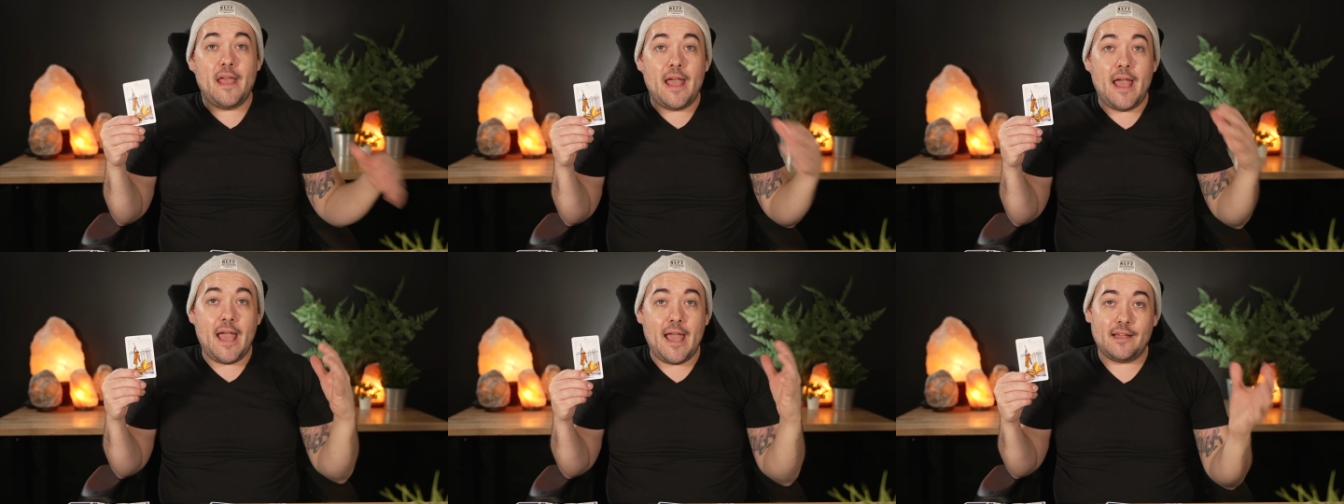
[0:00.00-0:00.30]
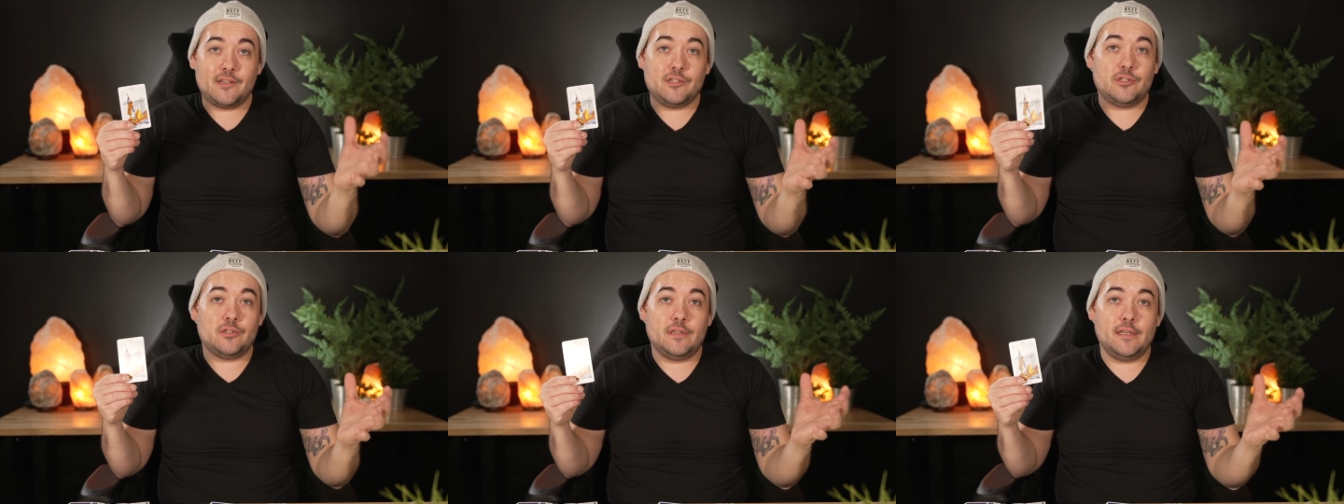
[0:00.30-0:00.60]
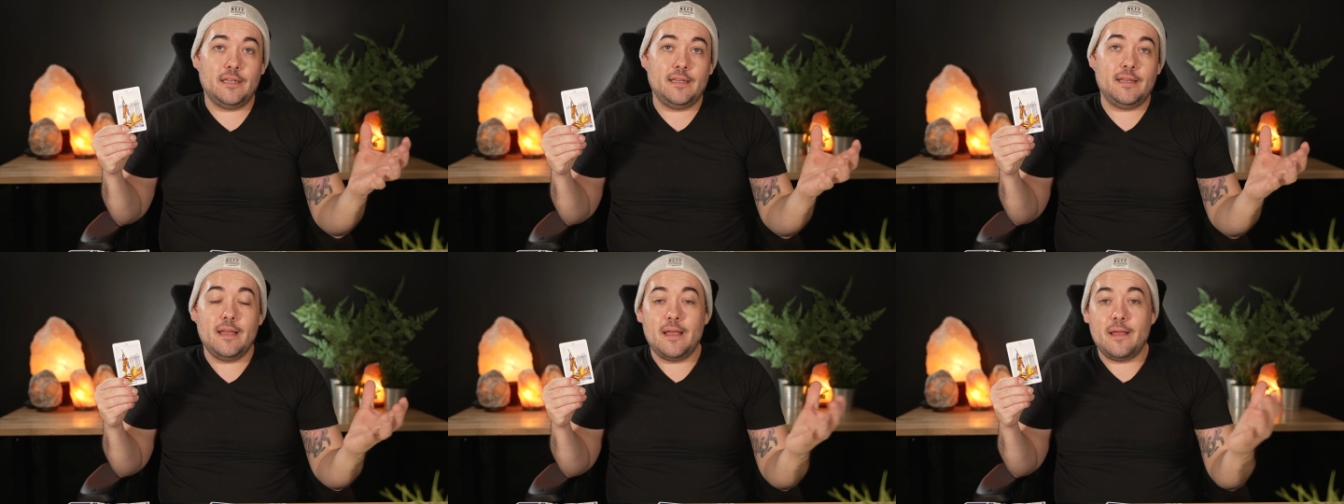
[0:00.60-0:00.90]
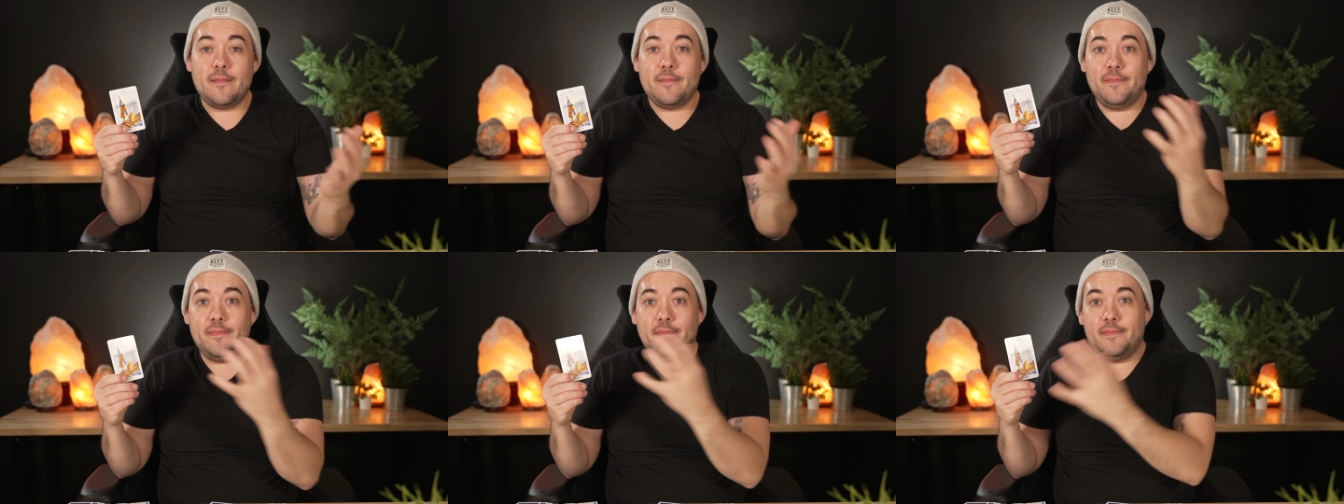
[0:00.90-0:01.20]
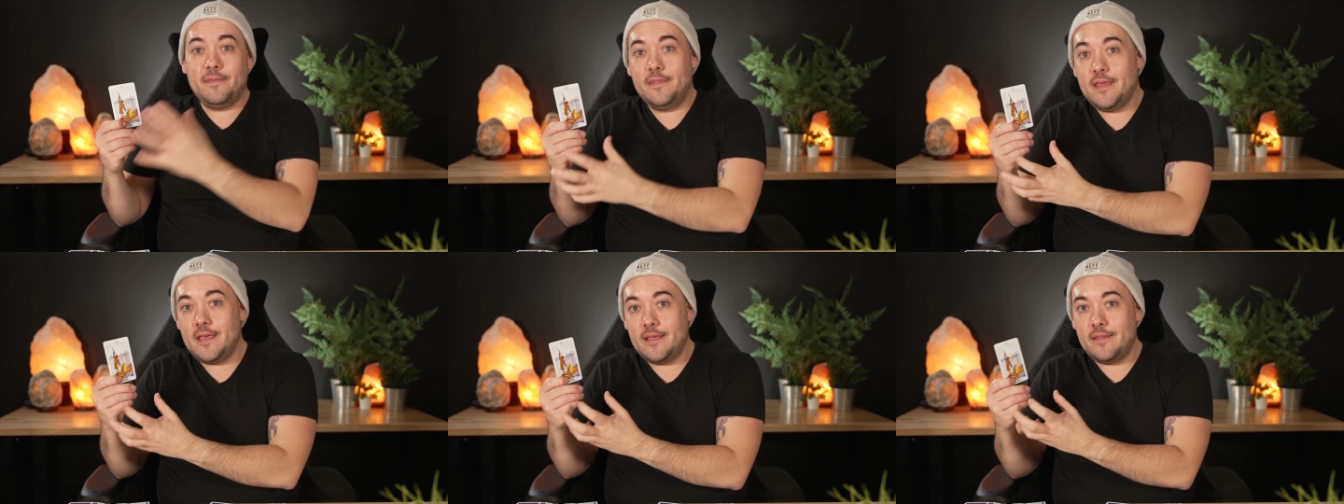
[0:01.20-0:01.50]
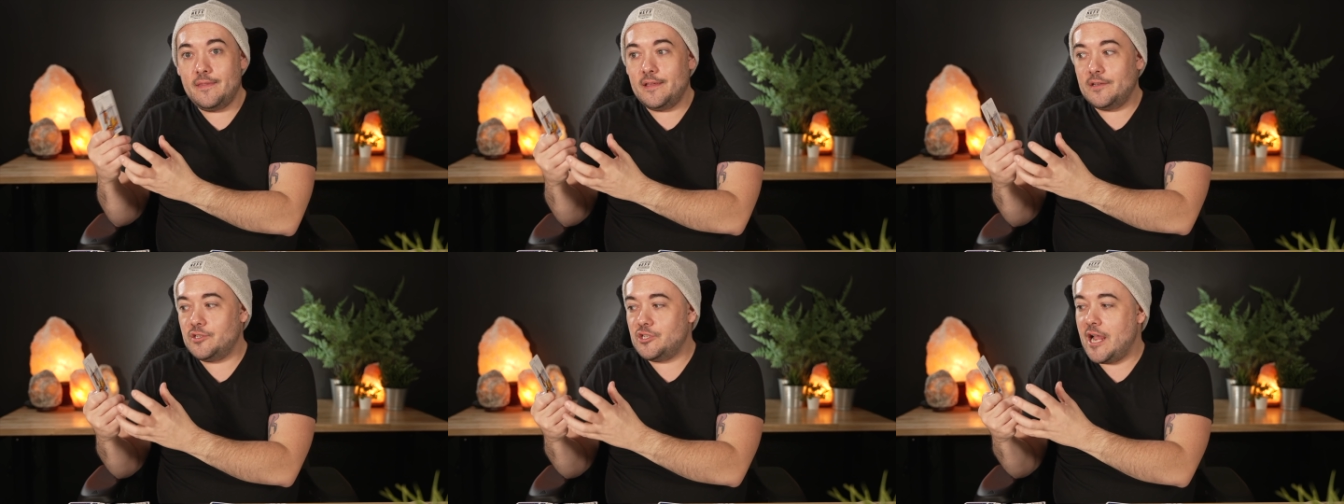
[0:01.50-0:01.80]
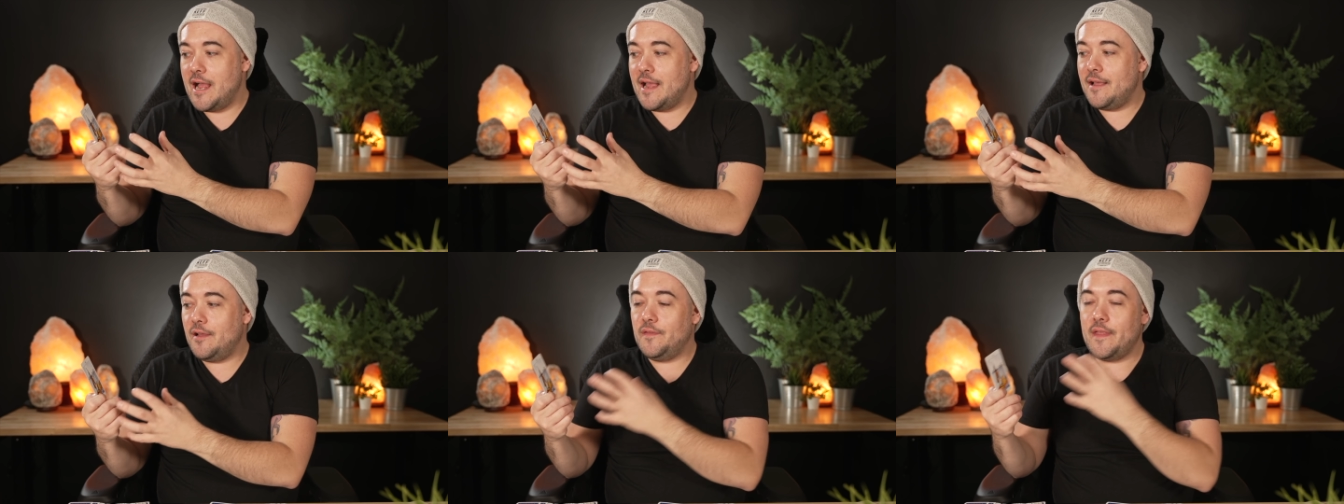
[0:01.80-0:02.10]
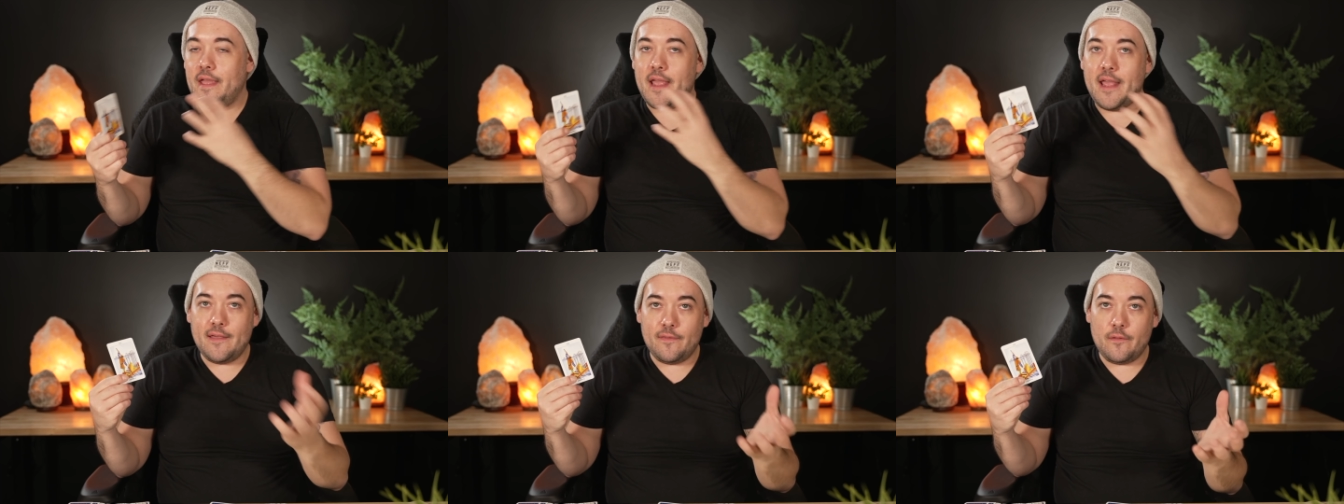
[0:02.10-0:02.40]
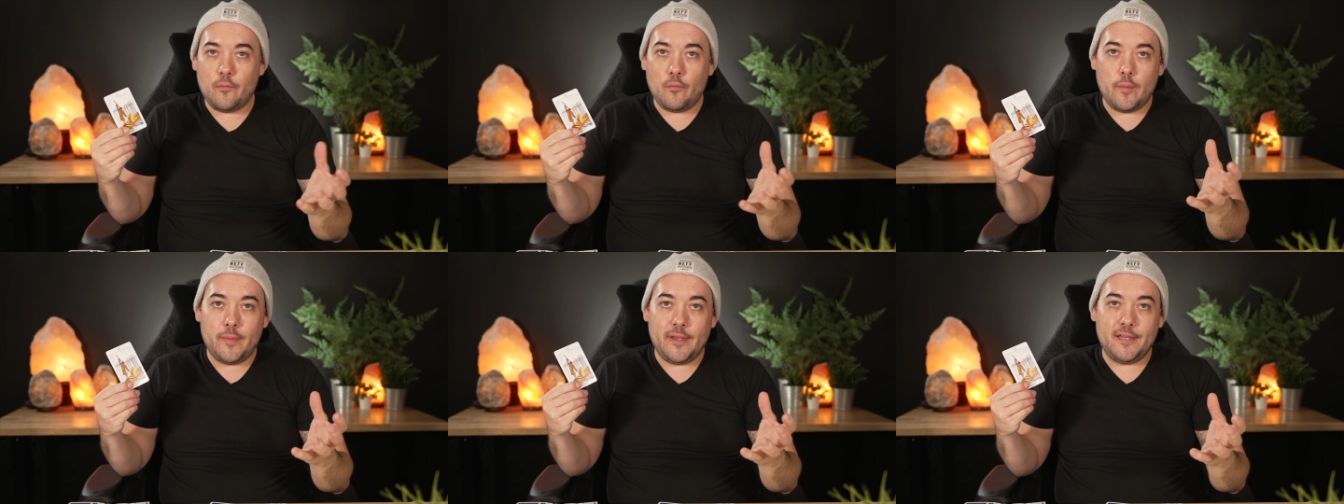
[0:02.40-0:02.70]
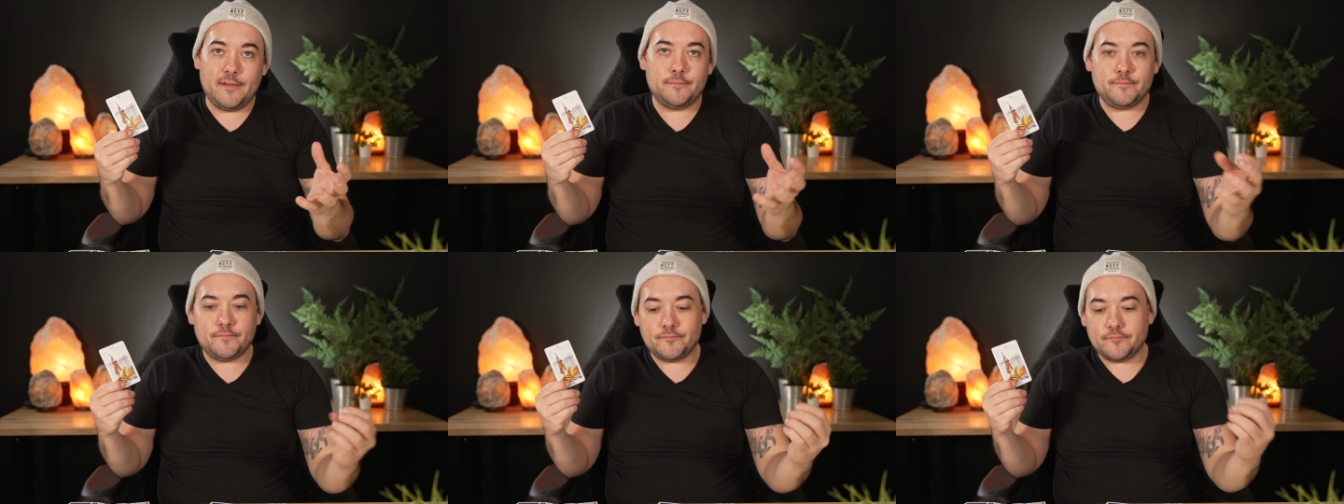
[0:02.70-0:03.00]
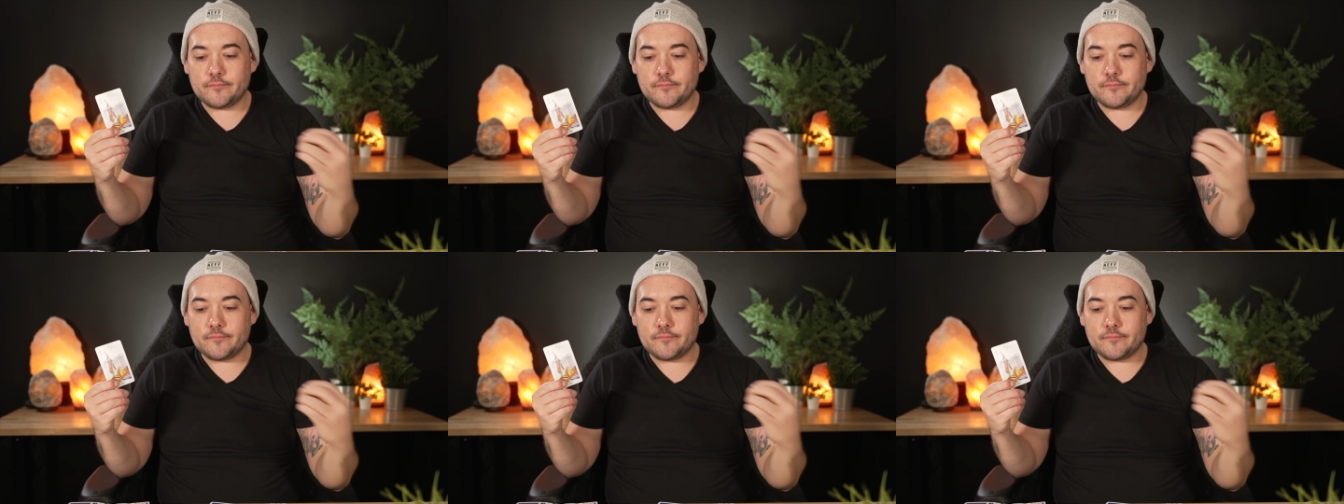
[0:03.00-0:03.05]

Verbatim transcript: actually, the, the child and the woman